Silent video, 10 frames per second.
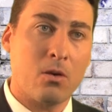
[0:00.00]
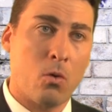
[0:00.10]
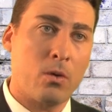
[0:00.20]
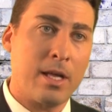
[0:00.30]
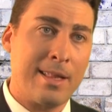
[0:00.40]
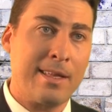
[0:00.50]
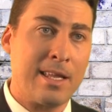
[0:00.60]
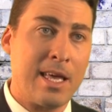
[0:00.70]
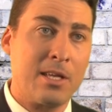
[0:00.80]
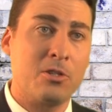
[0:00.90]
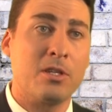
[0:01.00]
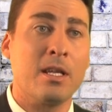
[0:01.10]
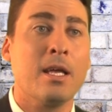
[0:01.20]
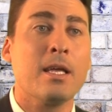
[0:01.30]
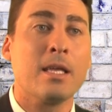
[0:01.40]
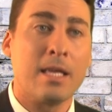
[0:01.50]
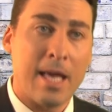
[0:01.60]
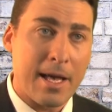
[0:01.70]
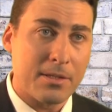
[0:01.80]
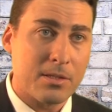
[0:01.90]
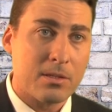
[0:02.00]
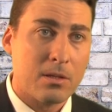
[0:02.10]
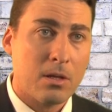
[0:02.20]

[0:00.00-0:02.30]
court in litigation? Yes.